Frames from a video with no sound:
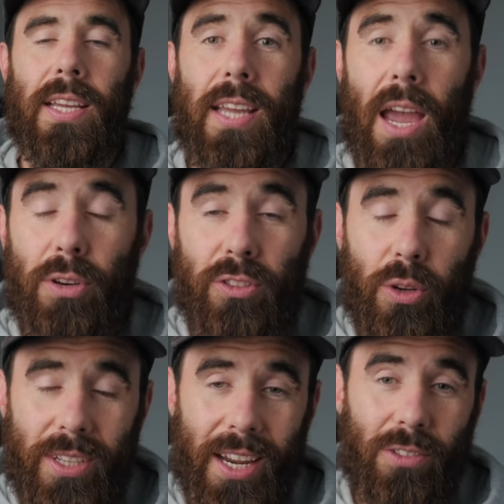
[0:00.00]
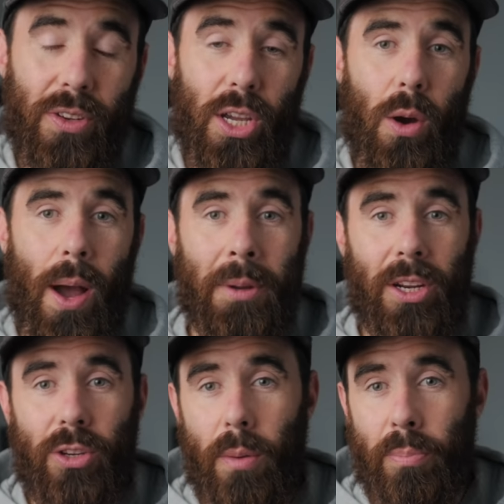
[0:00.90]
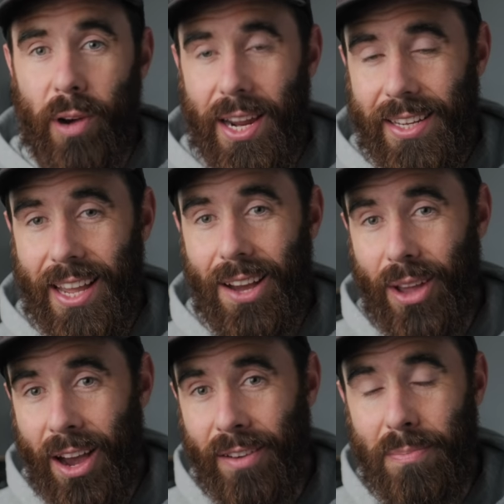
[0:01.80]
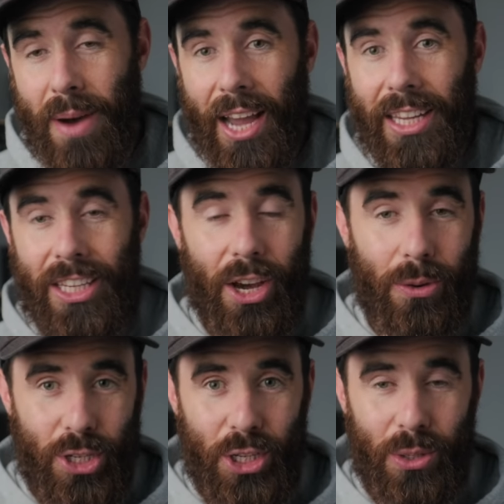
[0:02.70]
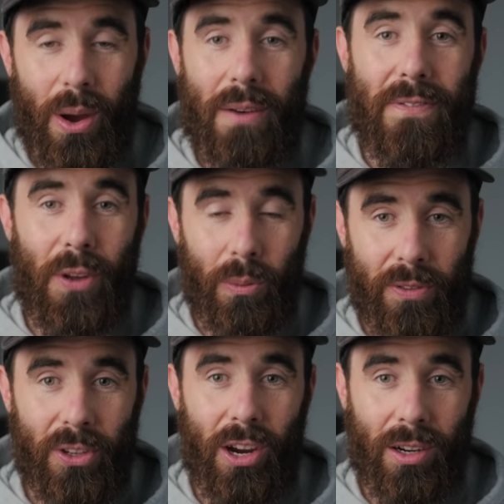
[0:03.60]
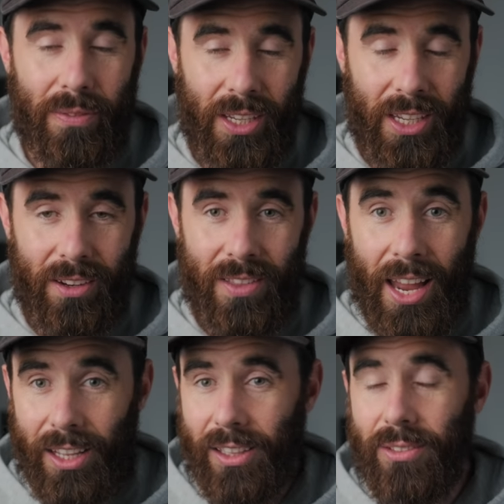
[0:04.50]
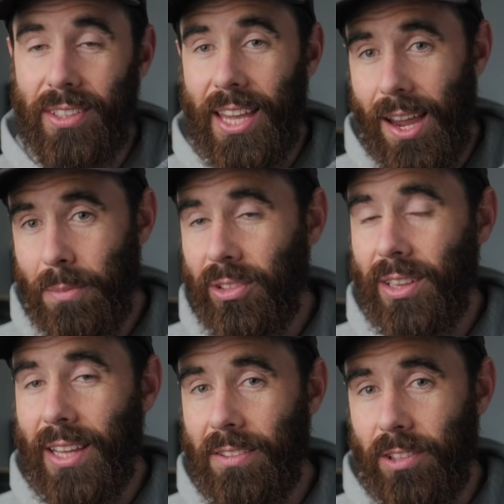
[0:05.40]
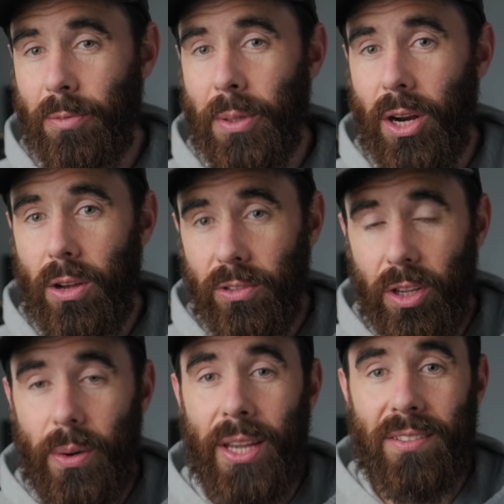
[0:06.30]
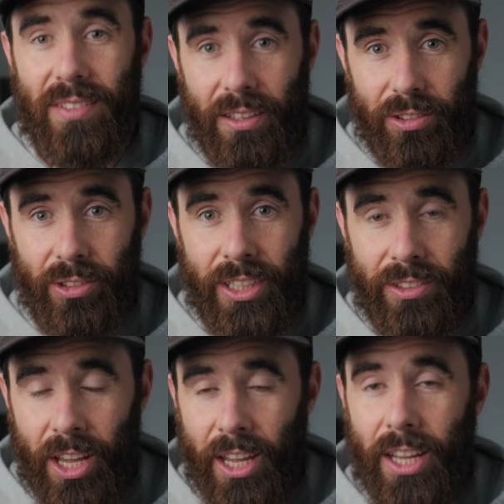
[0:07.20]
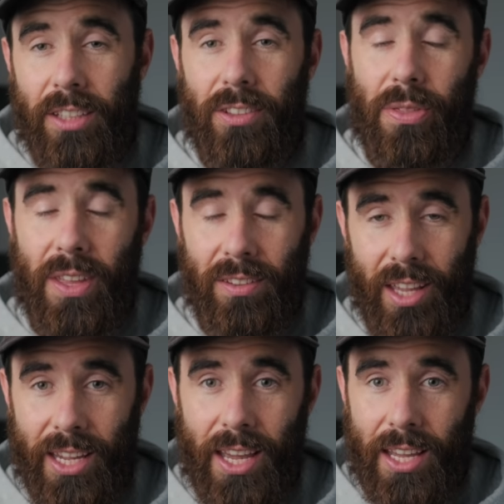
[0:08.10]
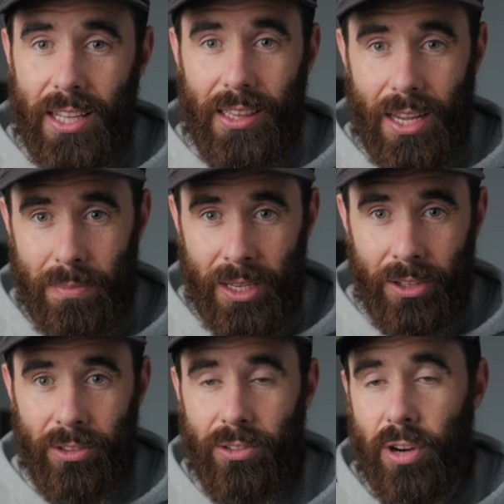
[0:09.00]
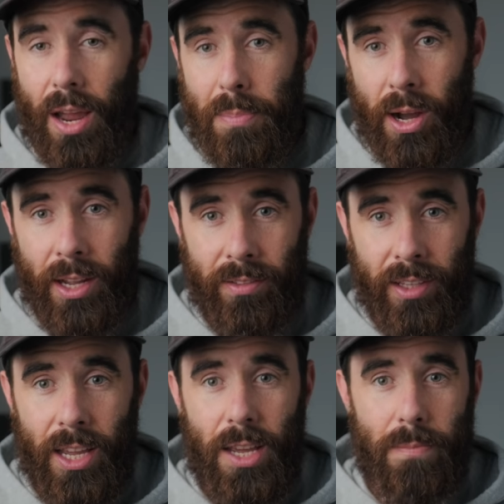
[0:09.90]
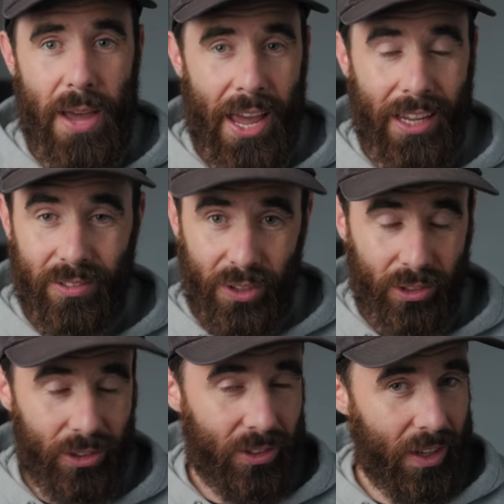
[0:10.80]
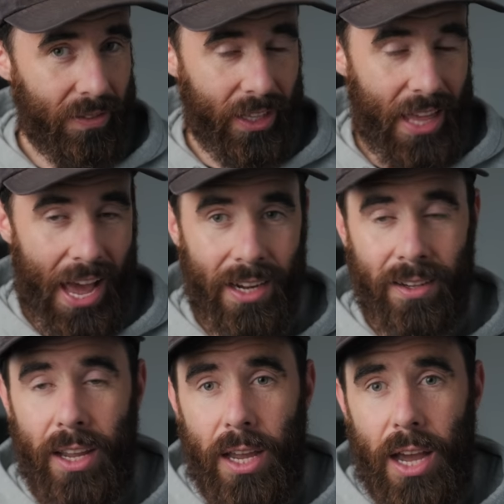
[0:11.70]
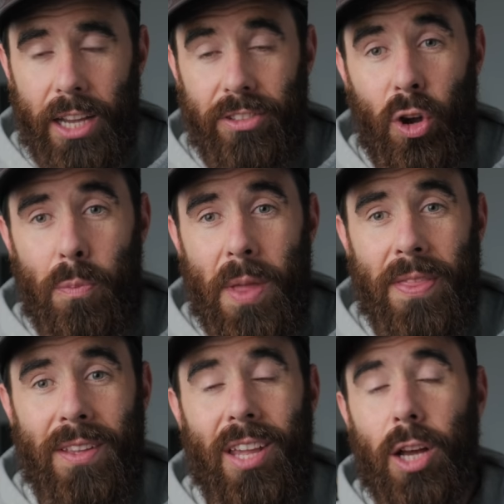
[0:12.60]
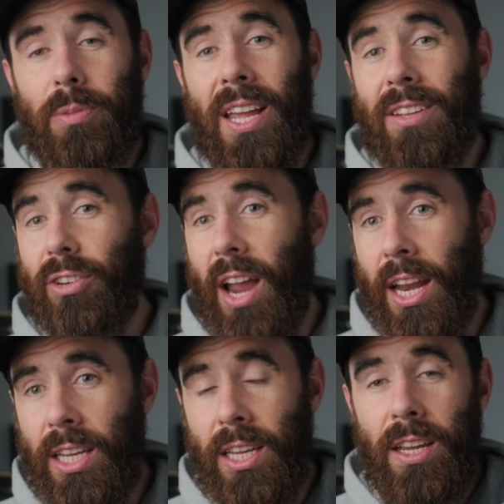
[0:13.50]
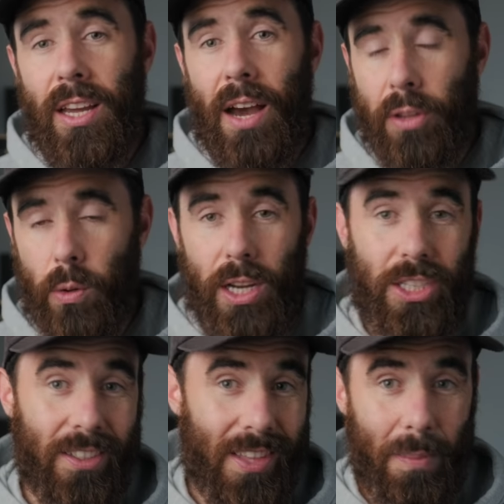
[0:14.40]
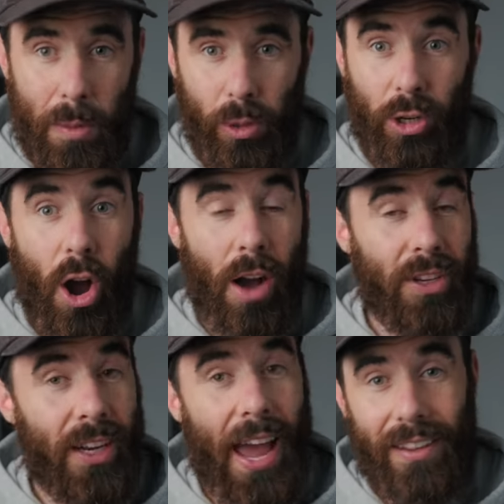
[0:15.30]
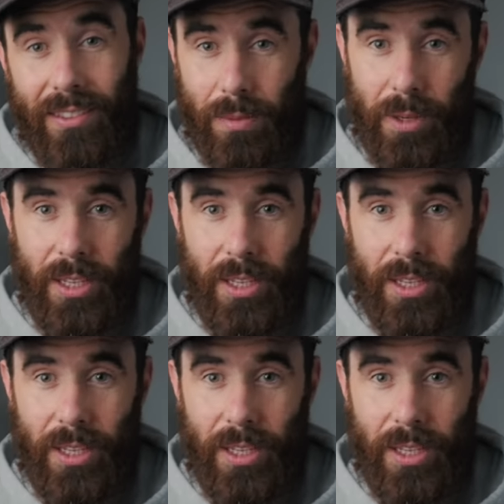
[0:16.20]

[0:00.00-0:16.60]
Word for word: Hey everyone, so in today's video, I'm gonna do a breakdown of my go-to film photography gear, and that includes cameras and lenses, but also accessories. So things like light meters, tripods, bags, filters, stuff like that. And I just hope that this helps answer any of the questions that people are often asking me.